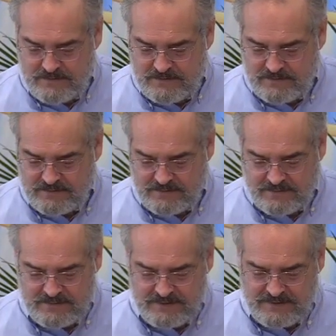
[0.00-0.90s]

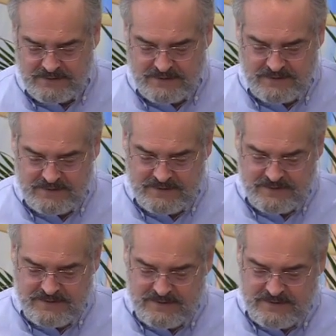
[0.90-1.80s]

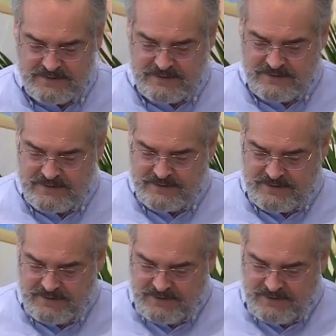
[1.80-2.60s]
Nobody speaks.